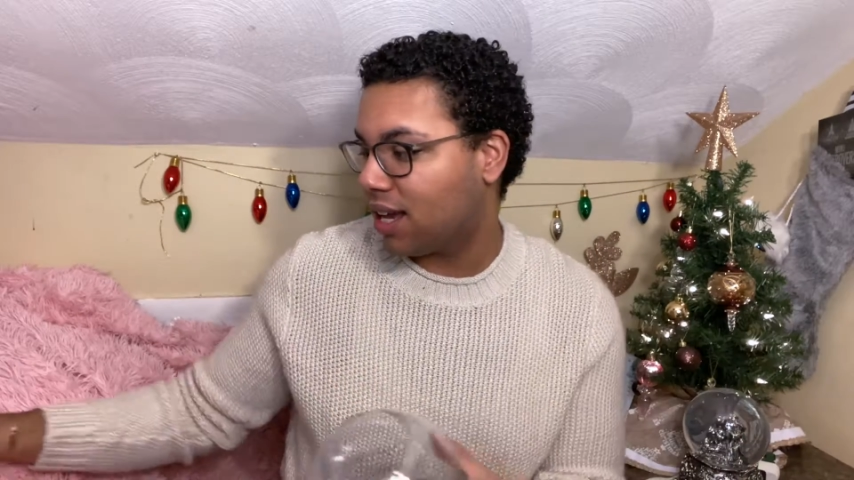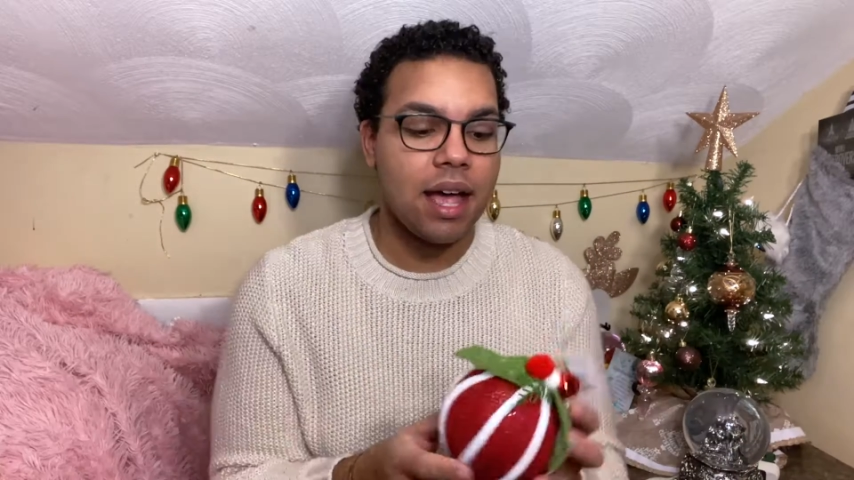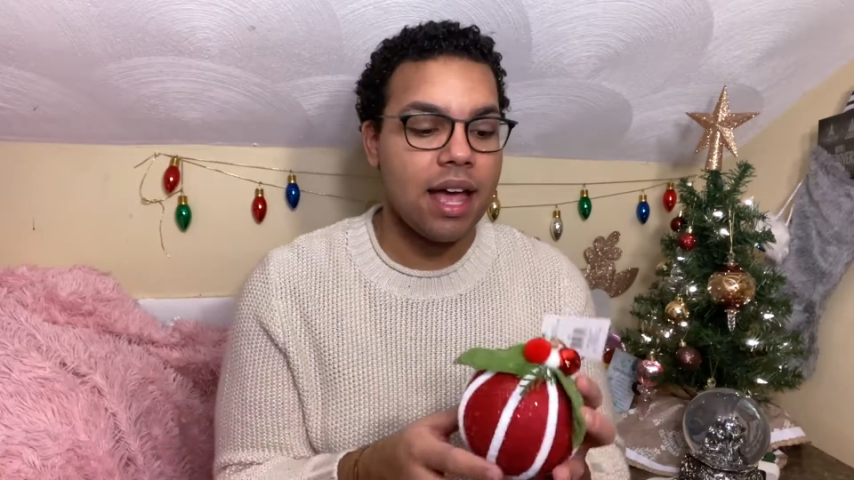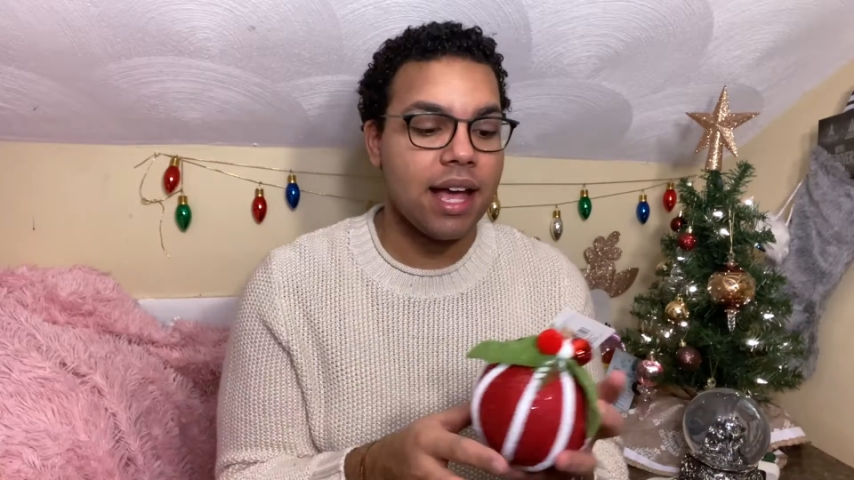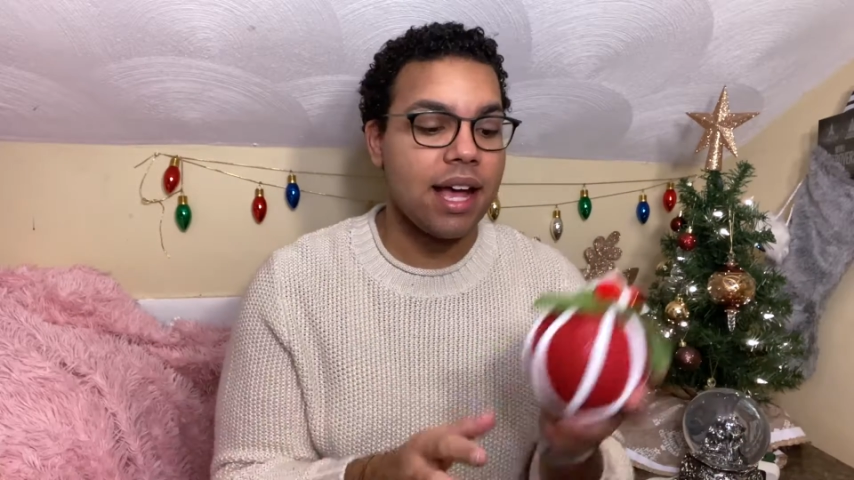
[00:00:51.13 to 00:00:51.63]

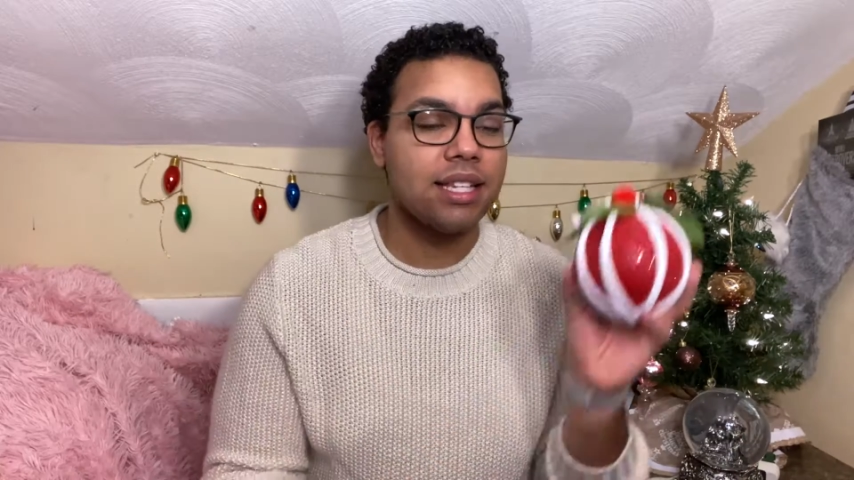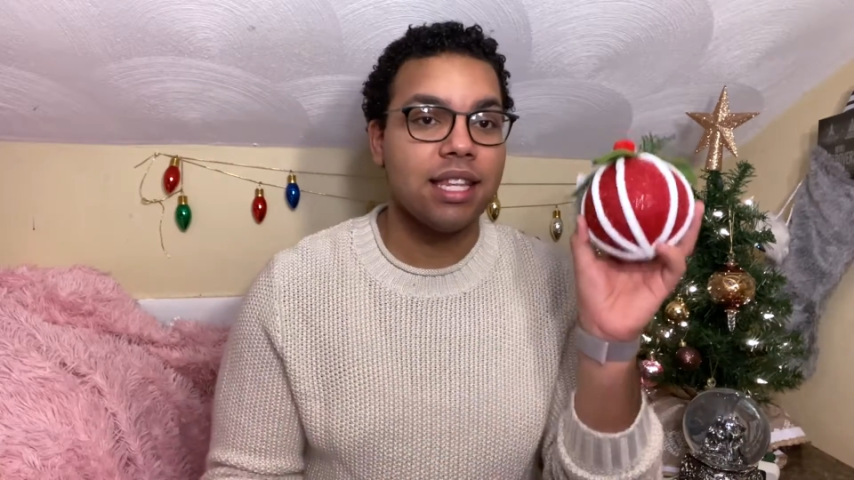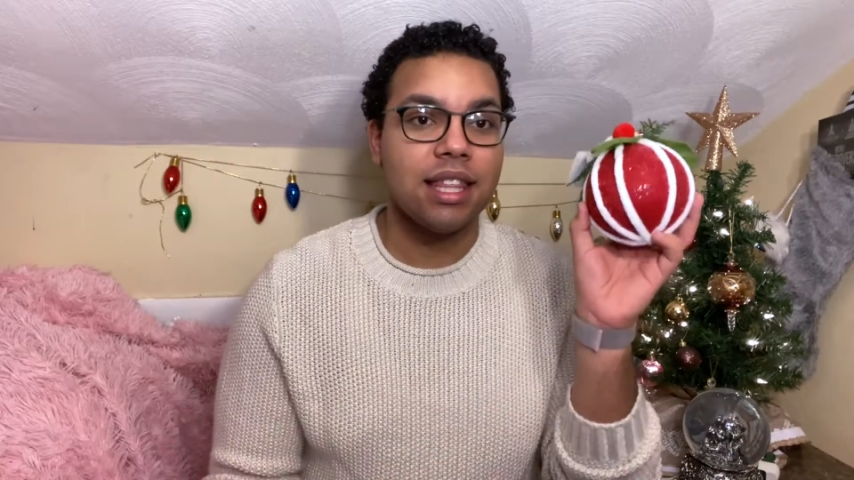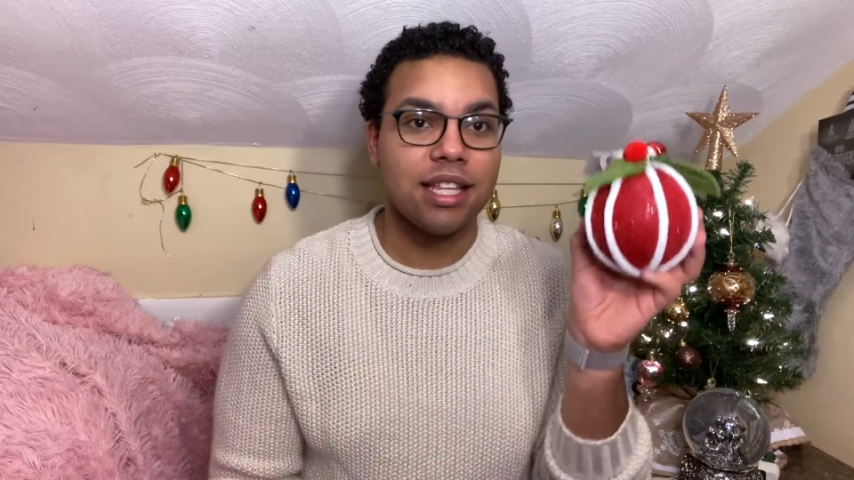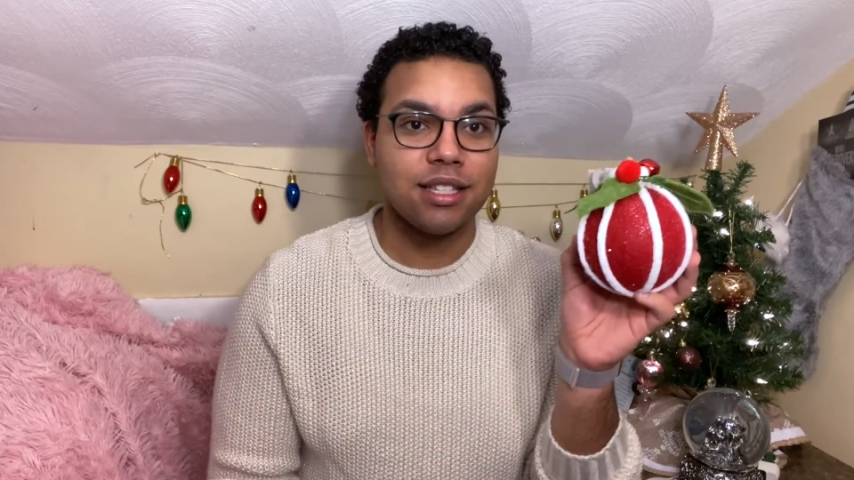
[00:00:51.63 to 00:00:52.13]
I got
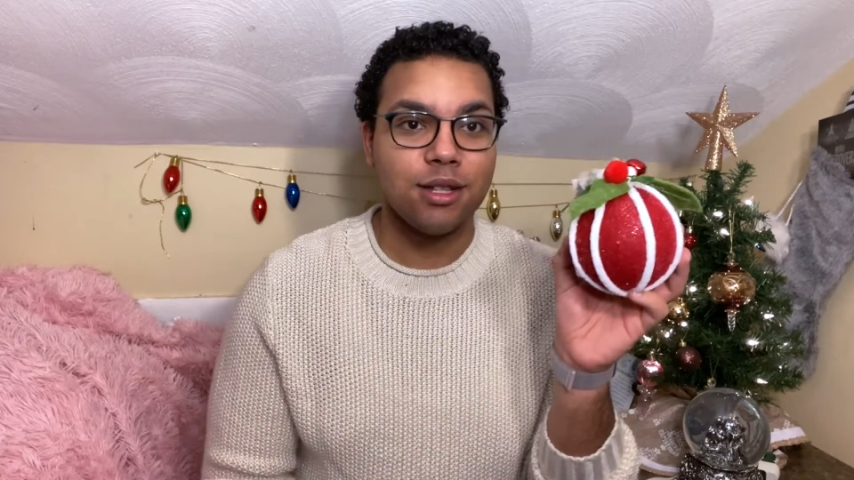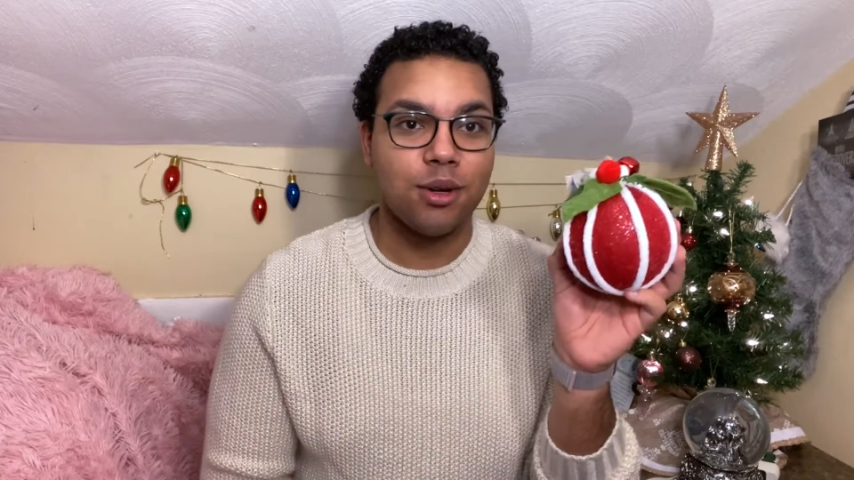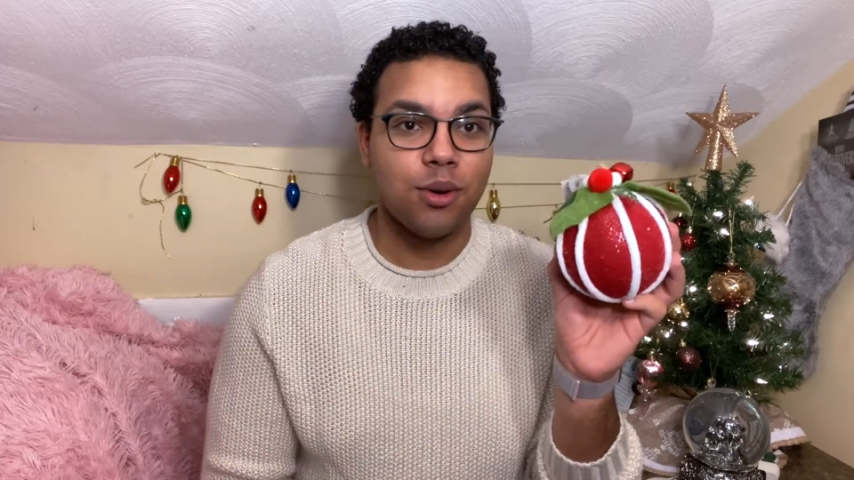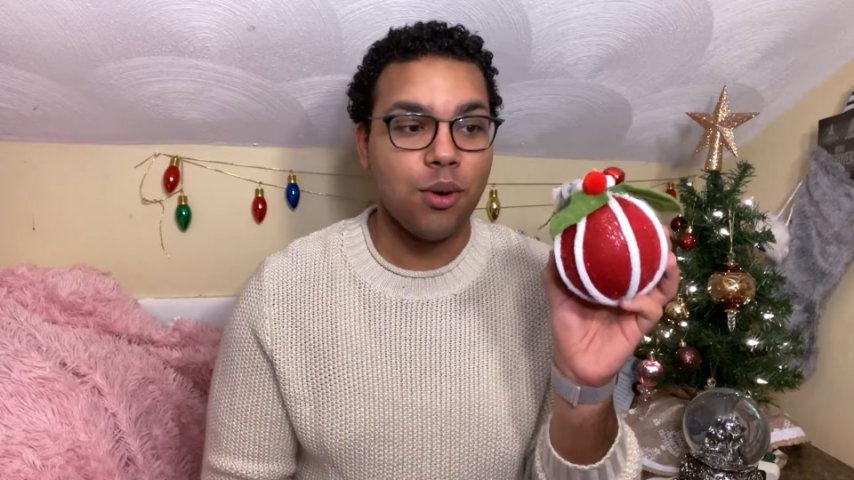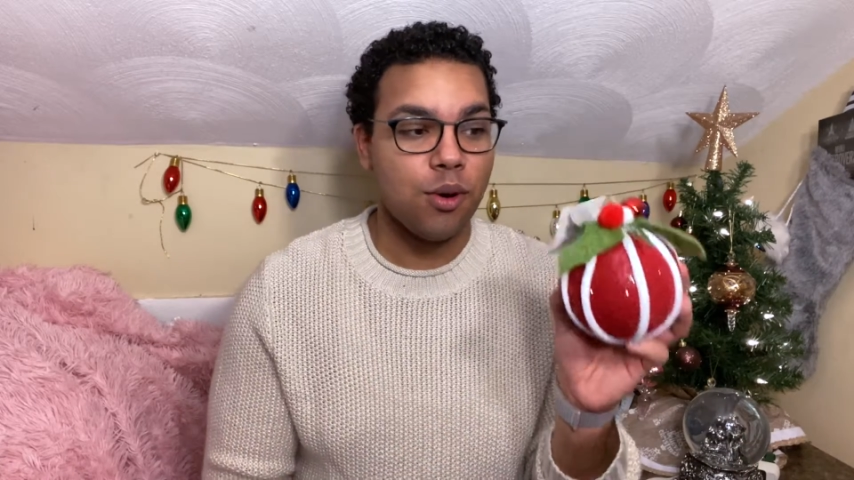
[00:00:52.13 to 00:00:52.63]
this
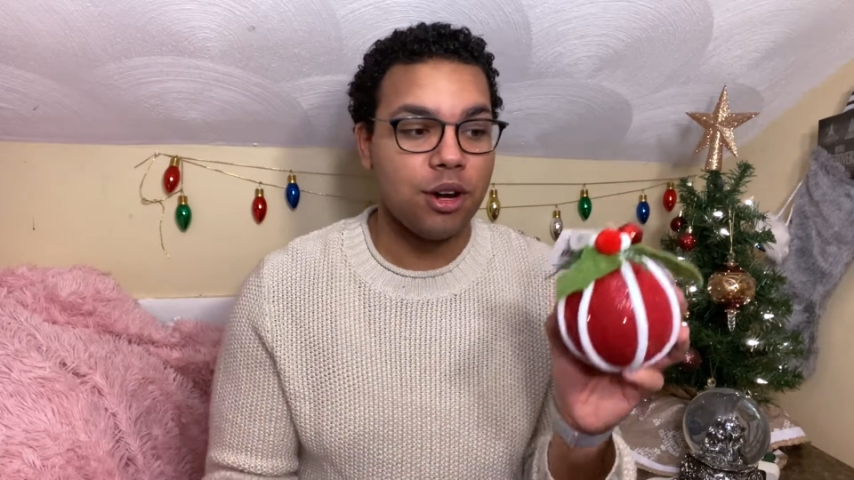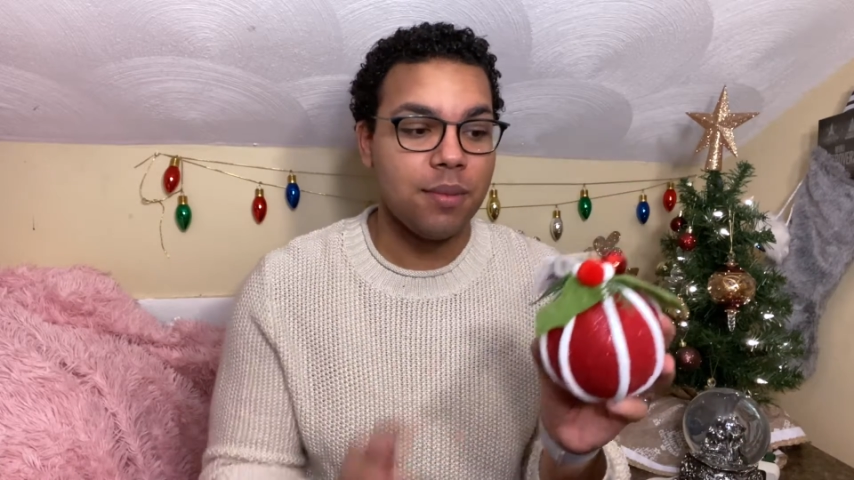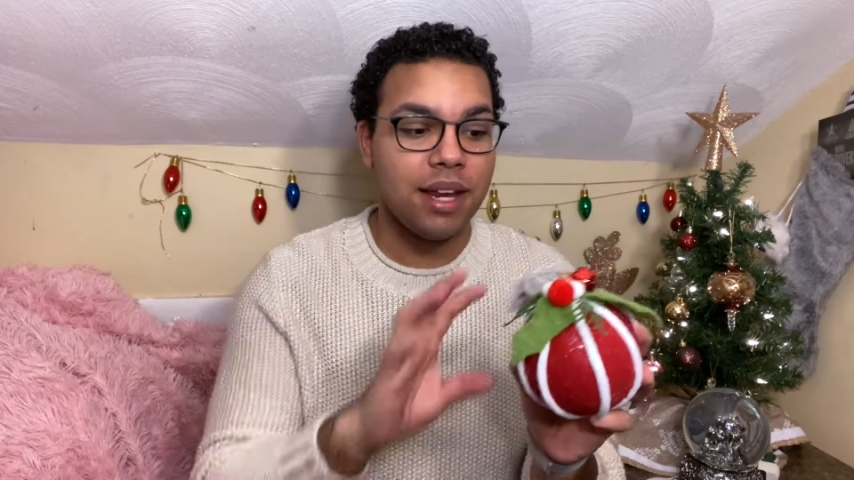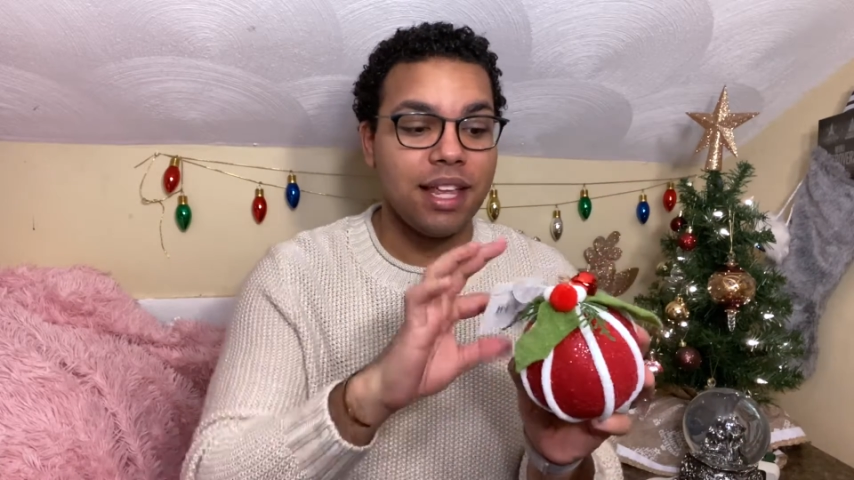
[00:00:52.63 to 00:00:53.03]
little ornament.